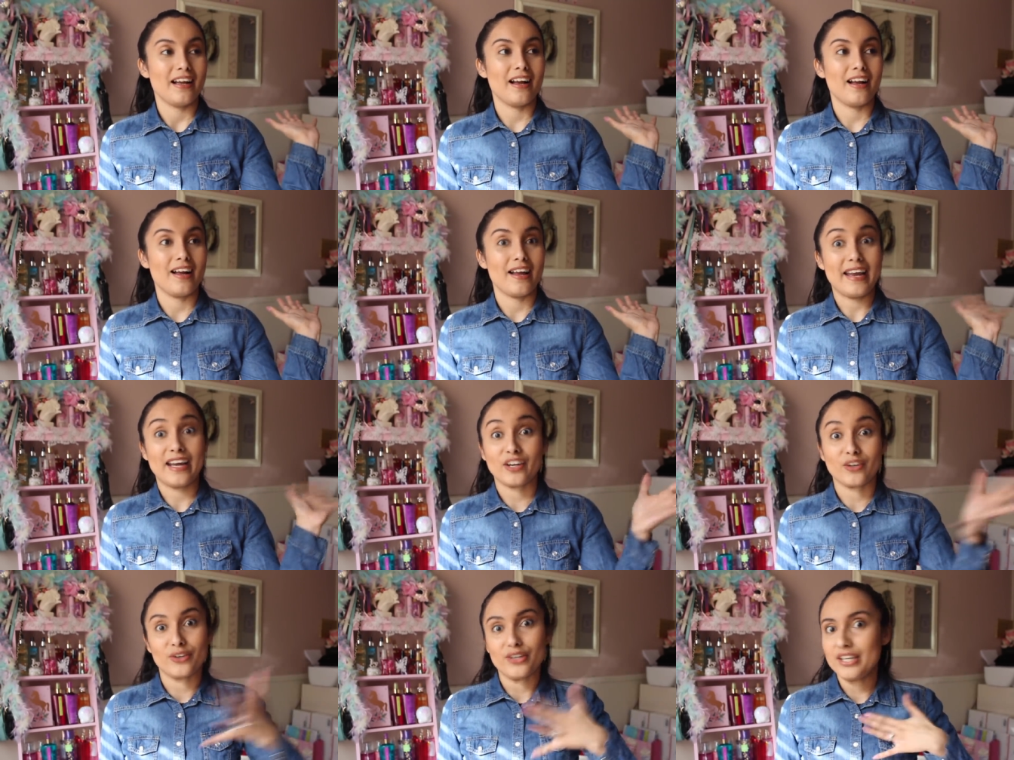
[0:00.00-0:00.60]

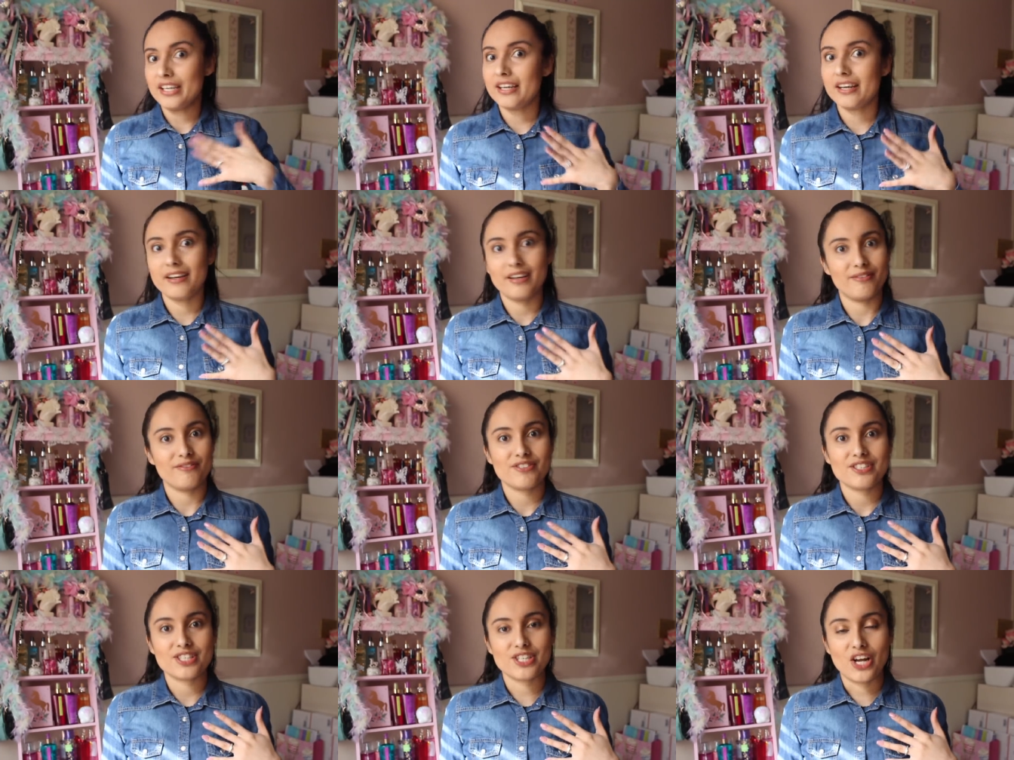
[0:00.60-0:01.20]
area
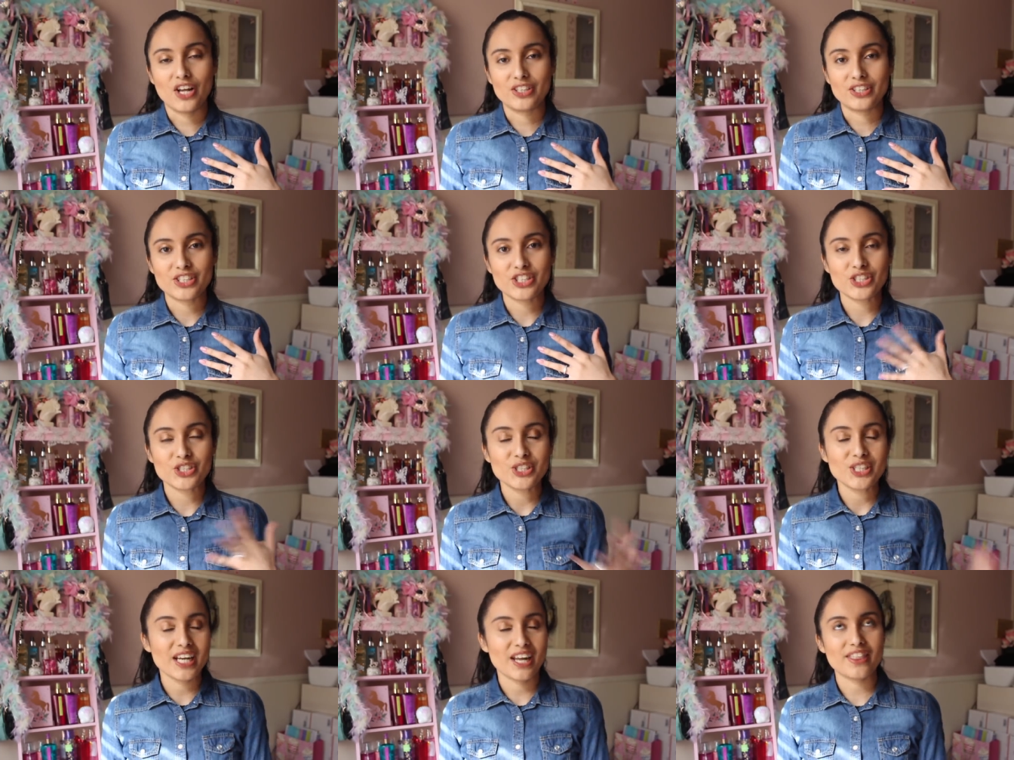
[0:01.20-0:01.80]
of the Dollar
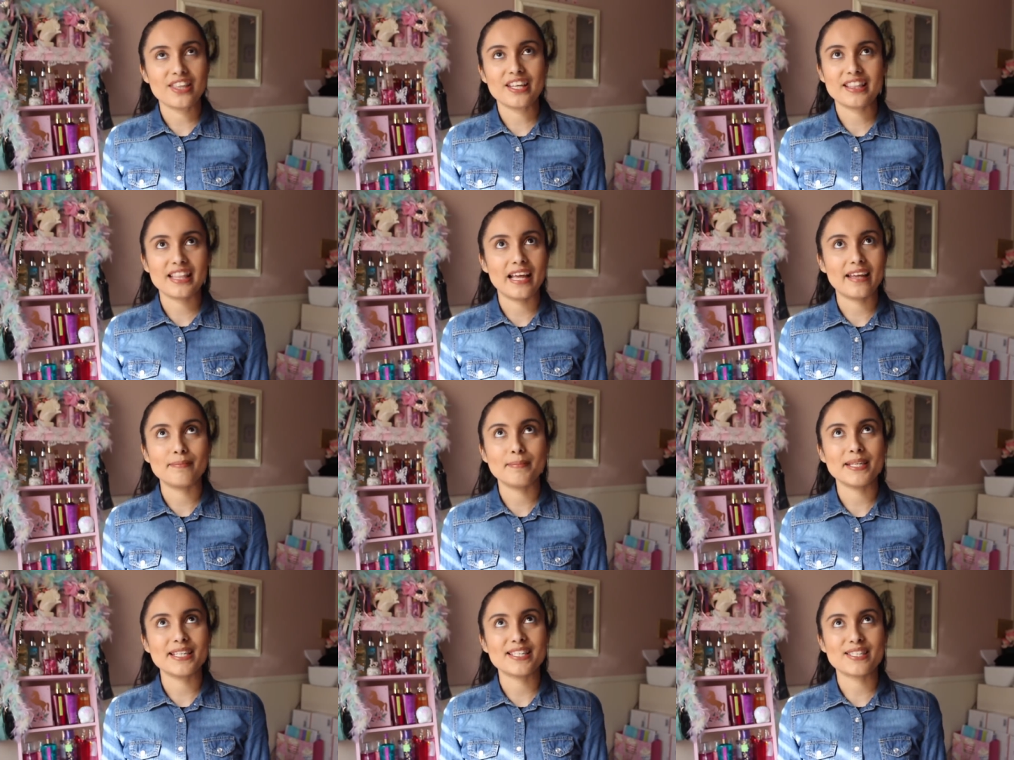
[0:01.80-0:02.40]
Tree. I think
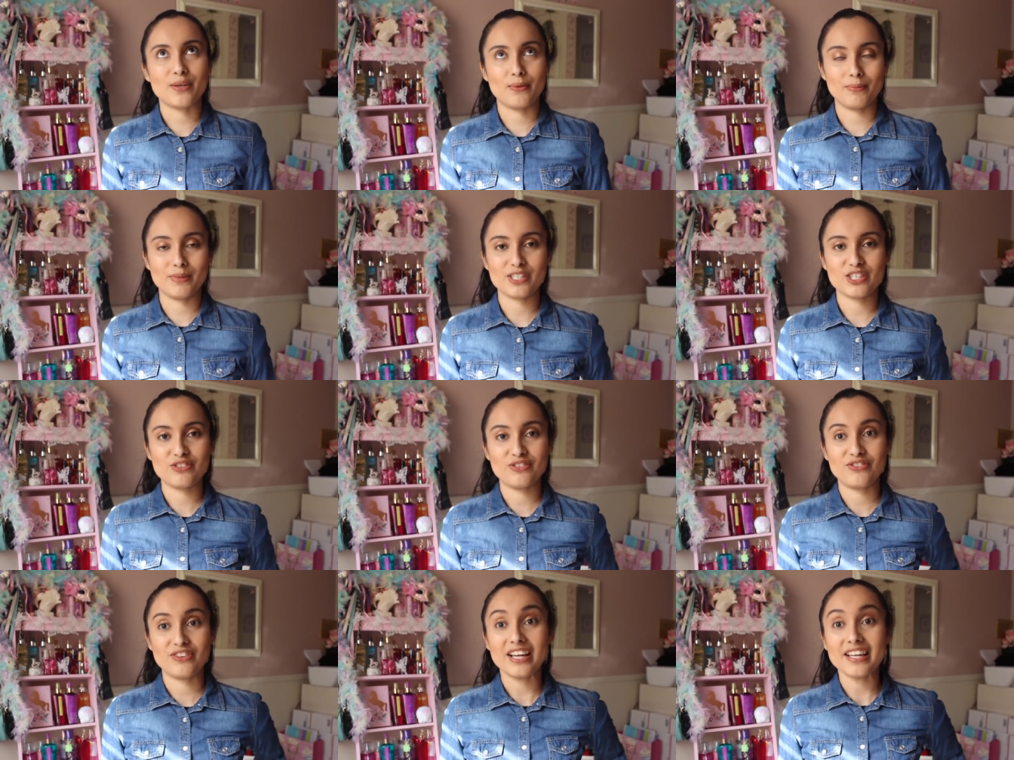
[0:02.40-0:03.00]
that'd be so
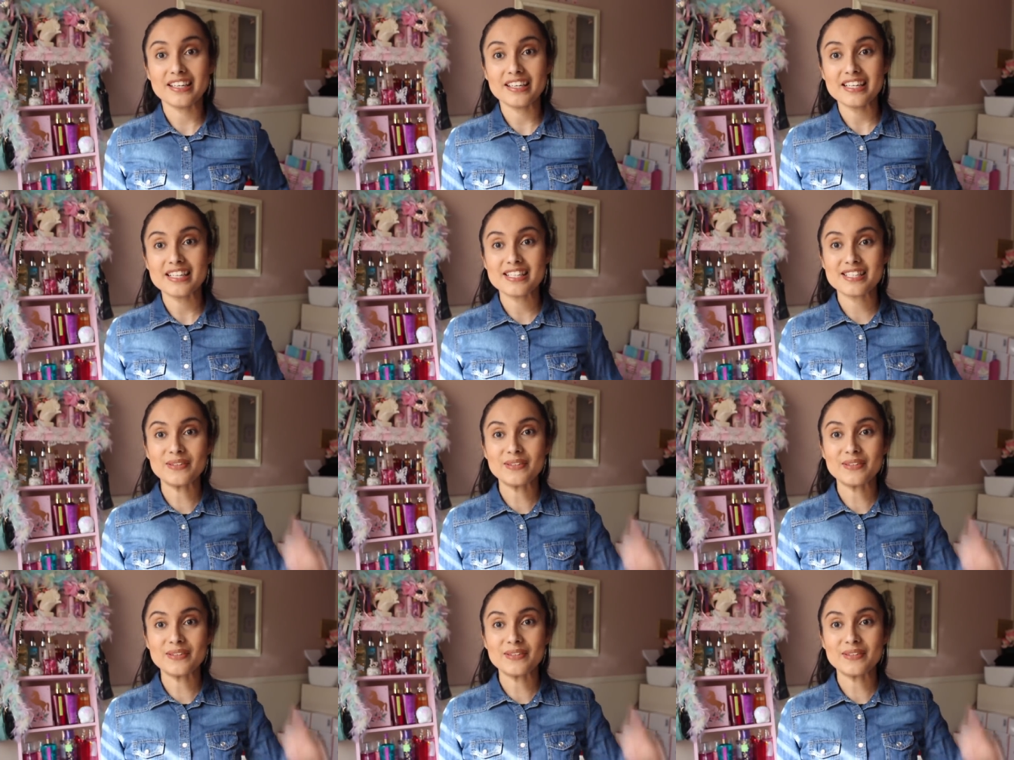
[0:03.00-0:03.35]
much fun.